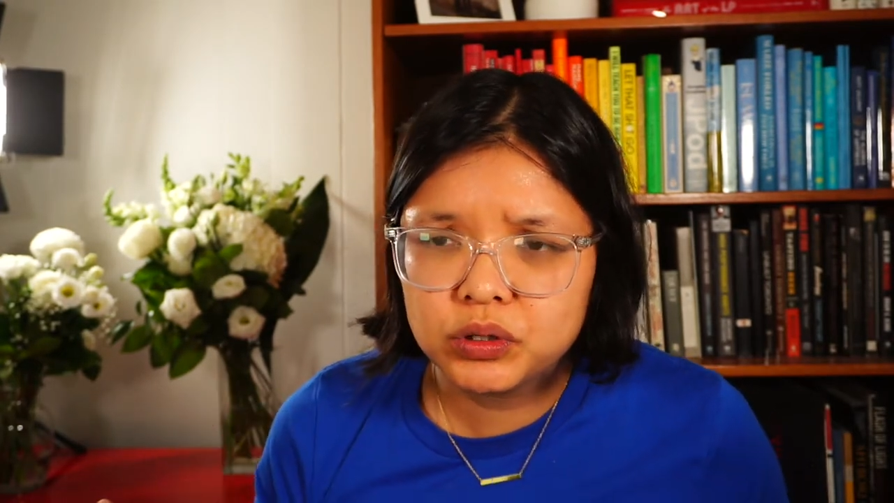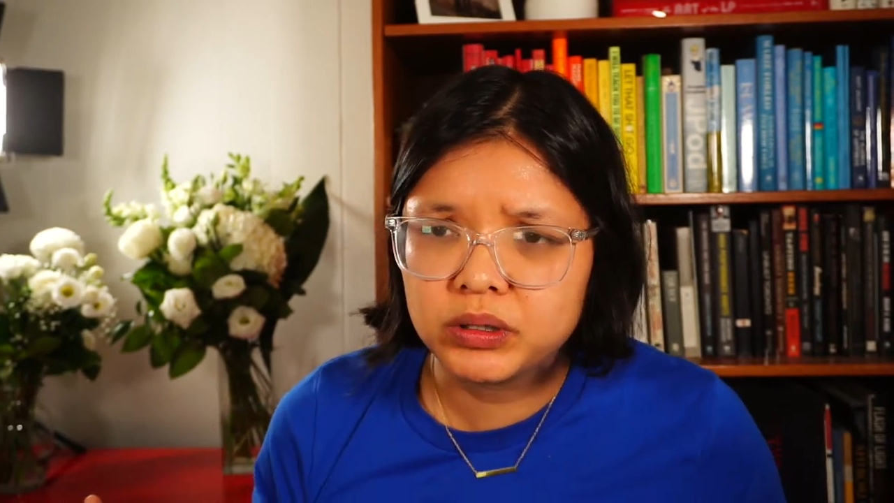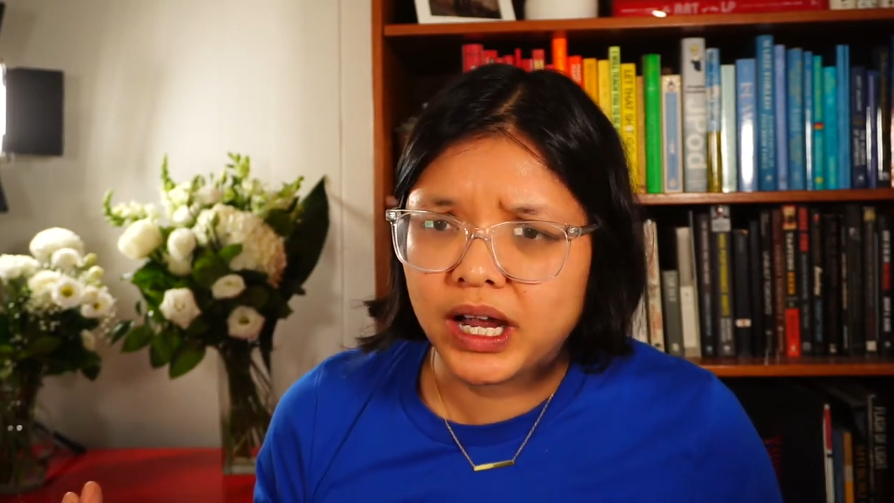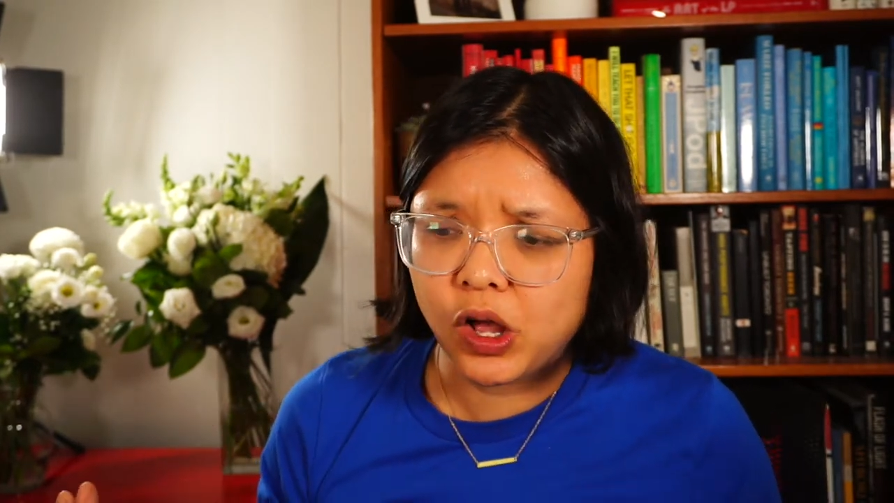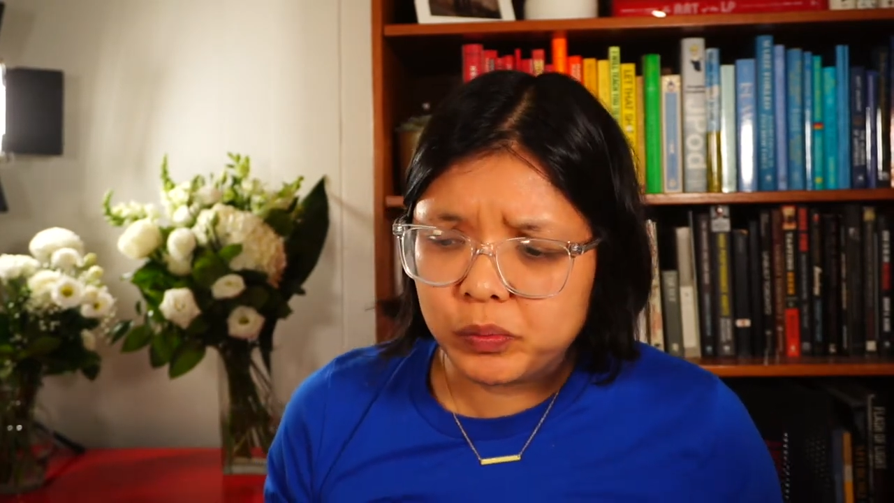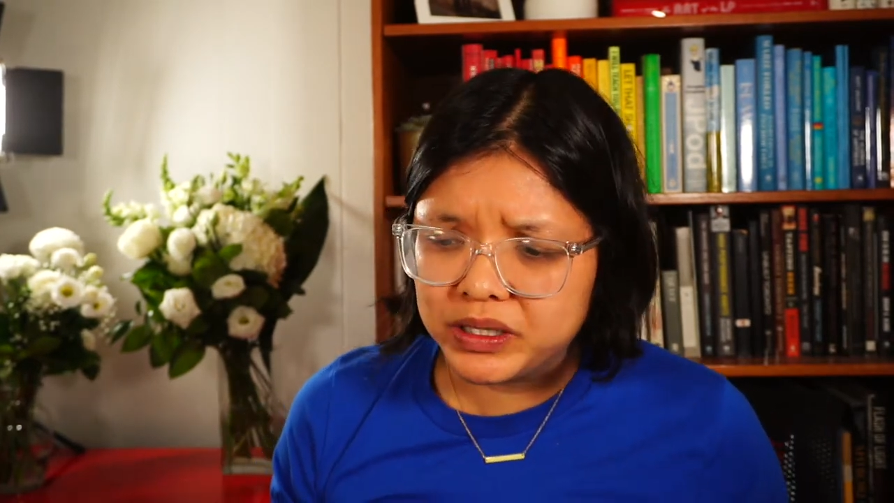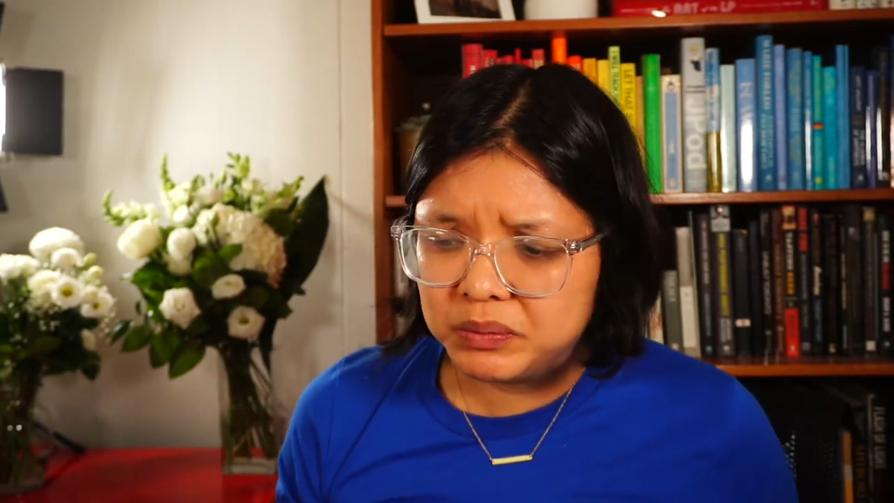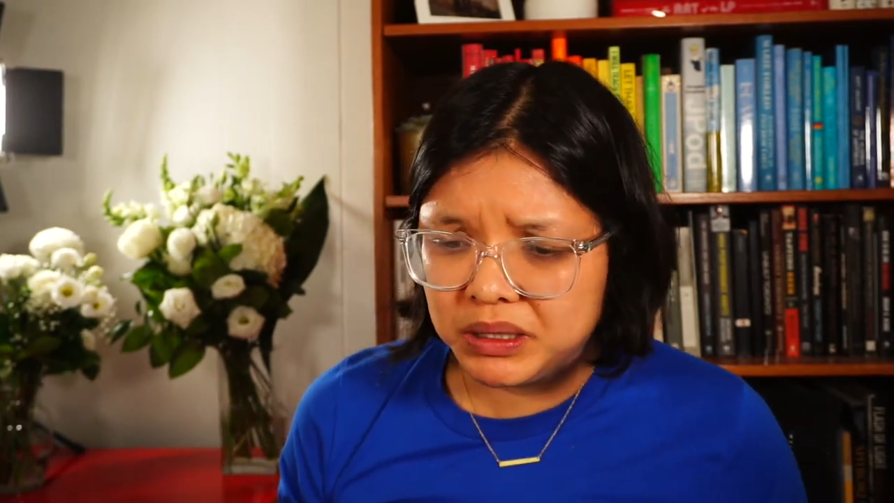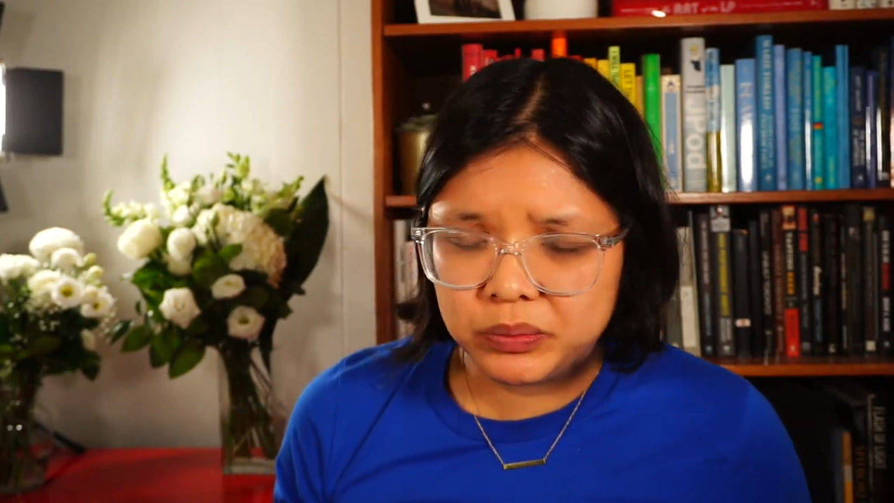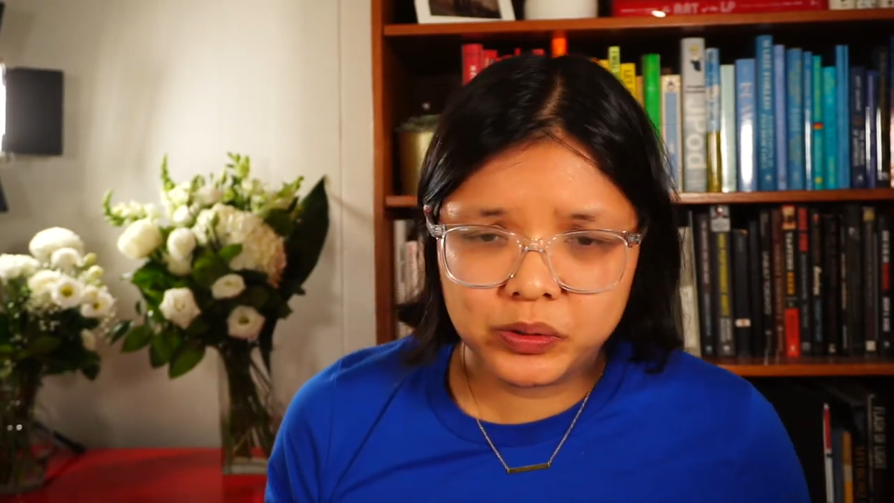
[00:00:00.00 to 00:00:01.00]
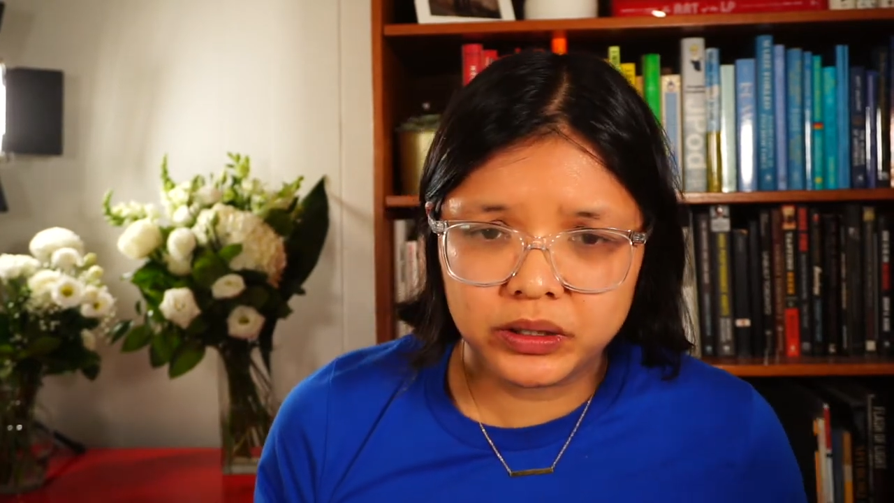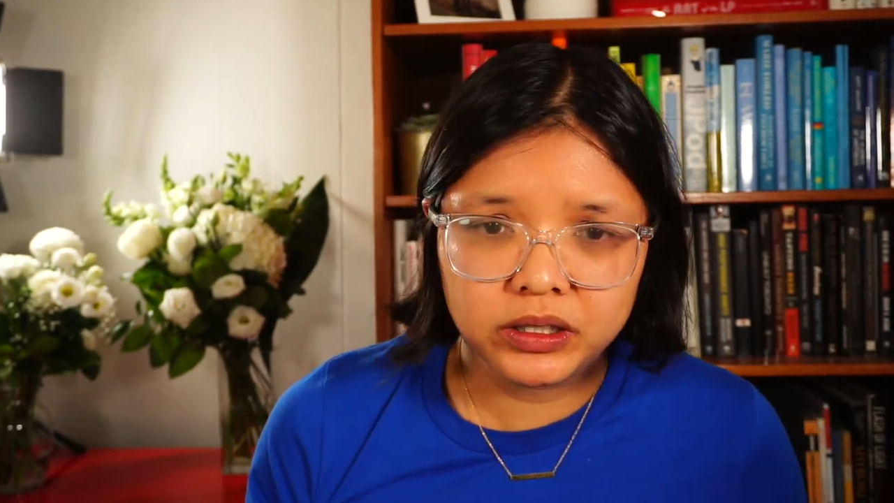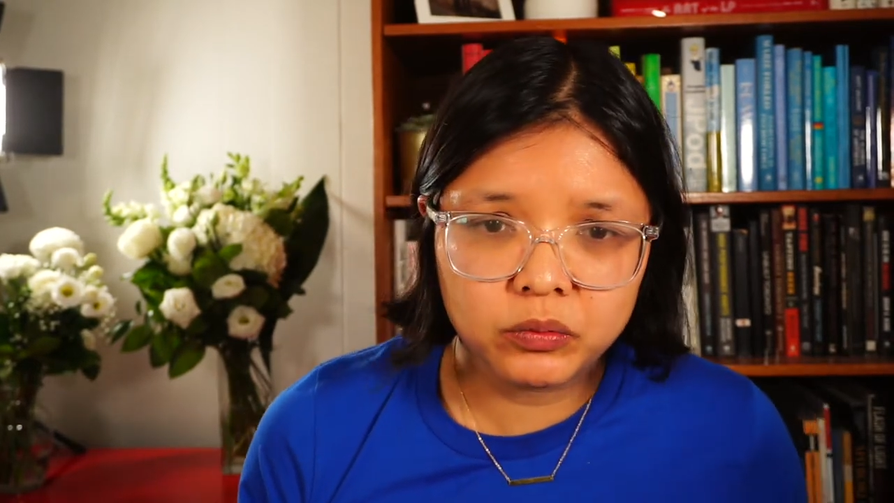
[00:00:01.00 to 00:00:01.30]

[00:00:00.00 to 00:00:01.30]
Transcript: we're helping people eat